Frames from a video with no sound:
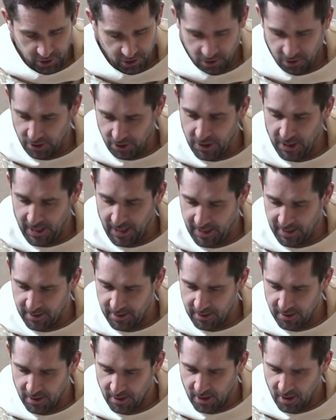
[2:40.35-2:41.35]
to the end
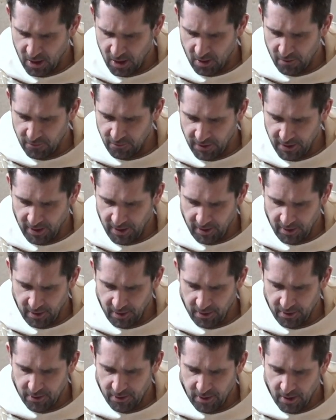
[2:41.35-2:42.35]
of the
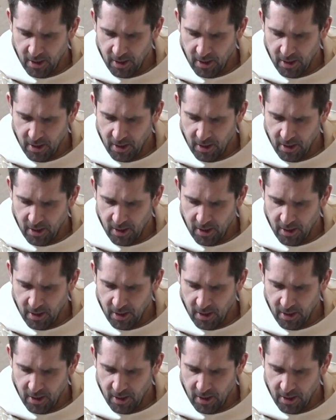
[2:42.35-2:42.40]
earth.